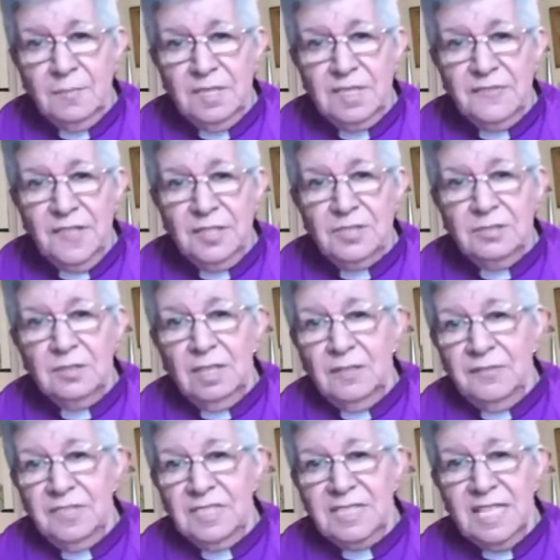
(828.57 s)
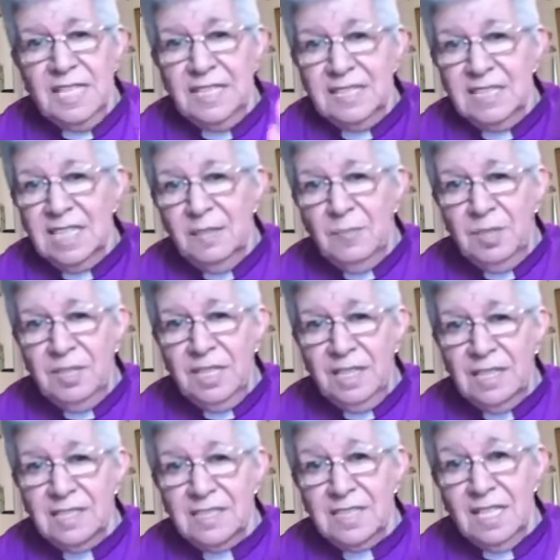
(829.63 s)
looking at somebody's photograph and
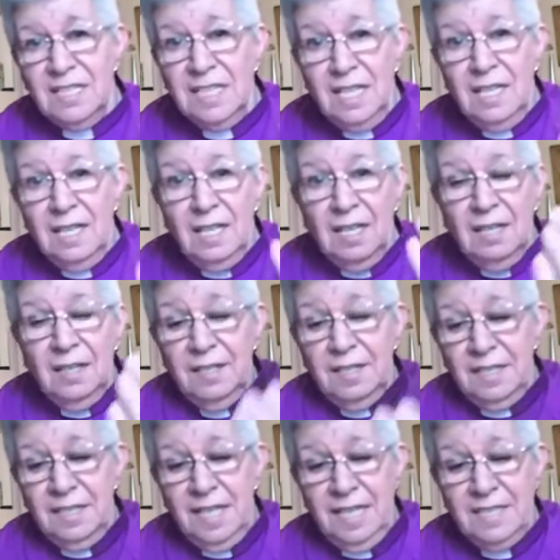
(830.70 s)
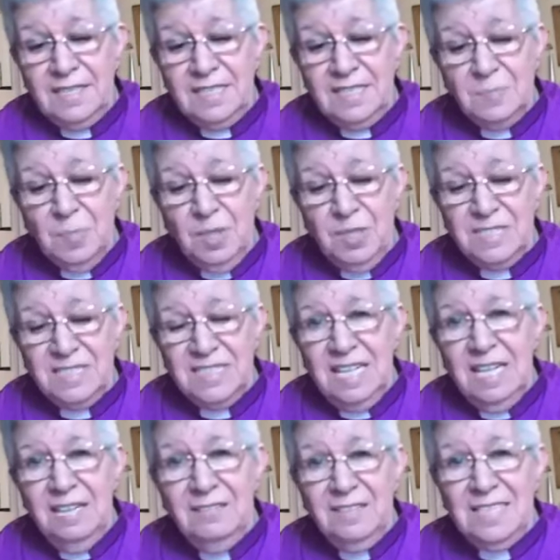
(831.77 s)
saying to them on the other side,
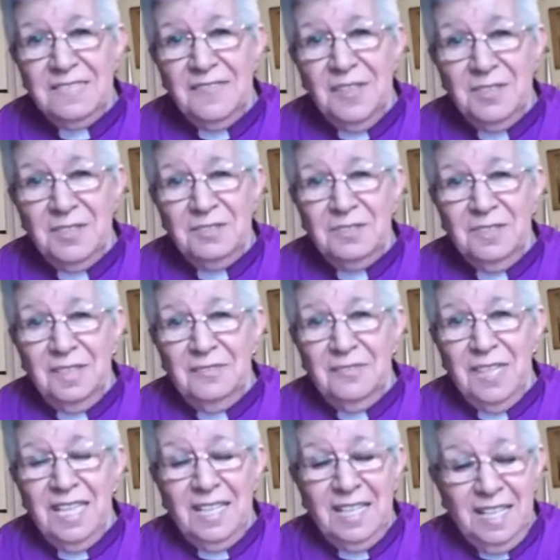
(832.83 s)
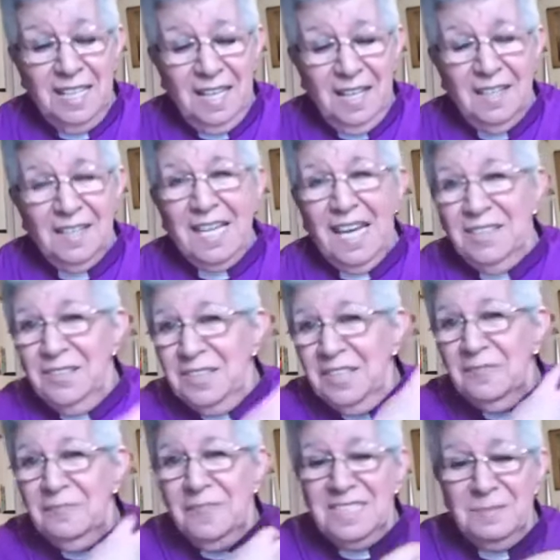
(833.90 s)
here's this person here in this photograph here.
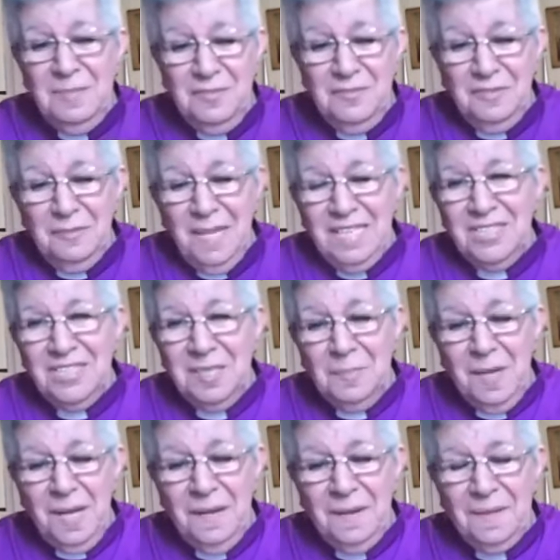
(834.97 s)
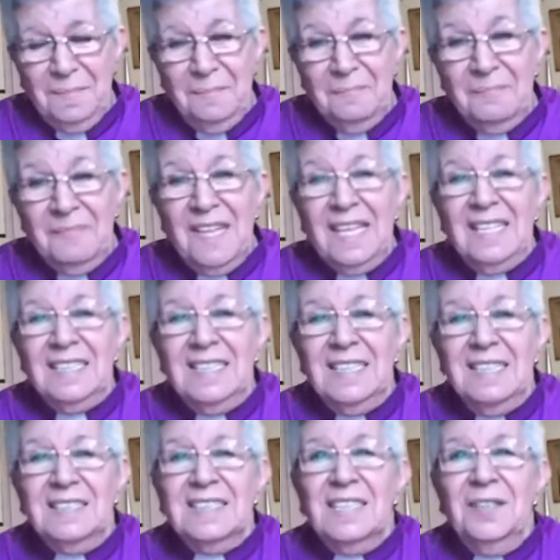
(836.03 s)
Can you give me some information
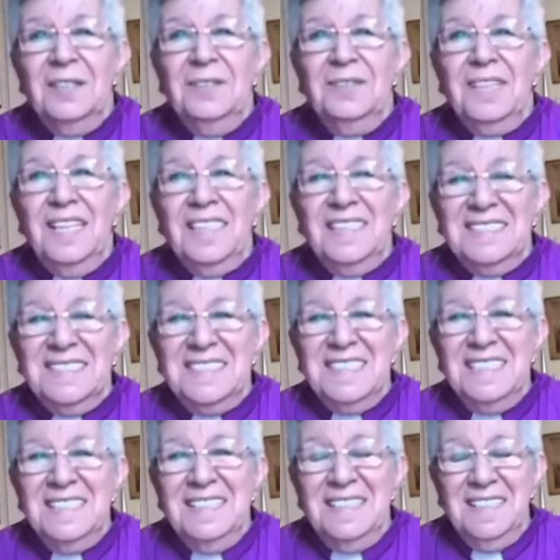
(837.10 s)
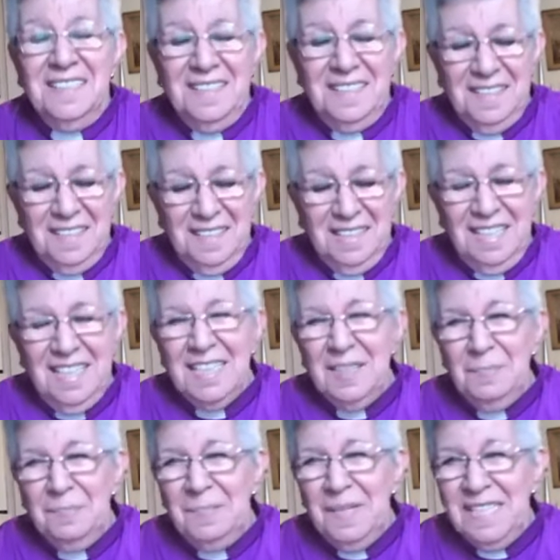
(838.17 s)
about them? So that's
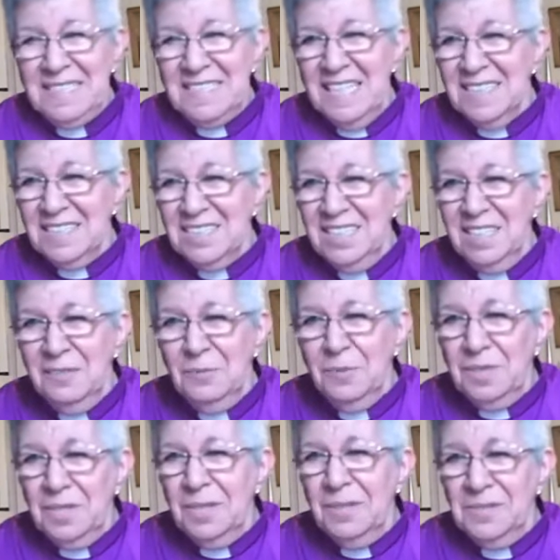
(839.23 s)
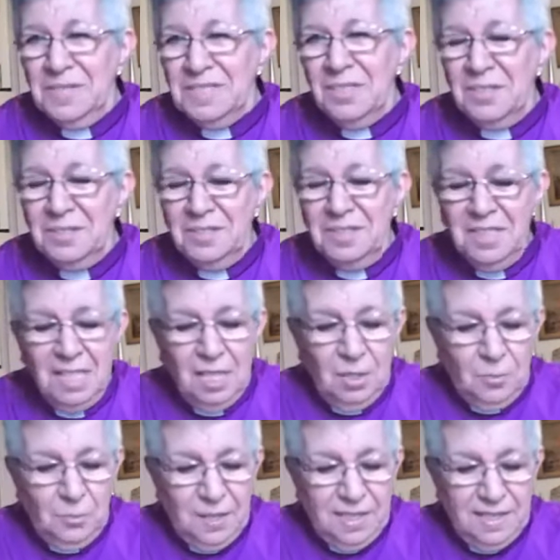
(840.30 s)
a little bit, actually, of what
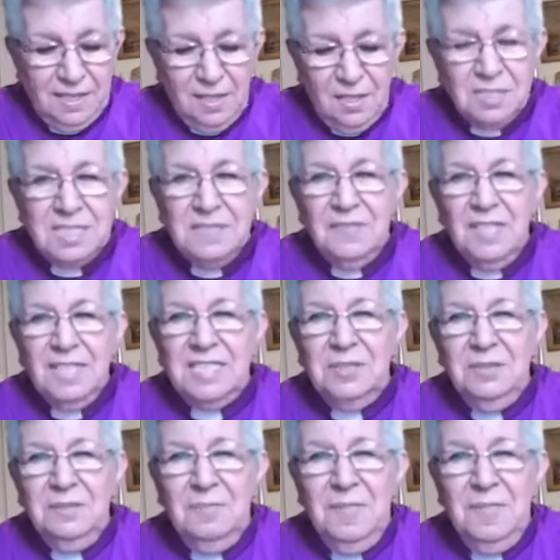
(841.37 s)
goes on with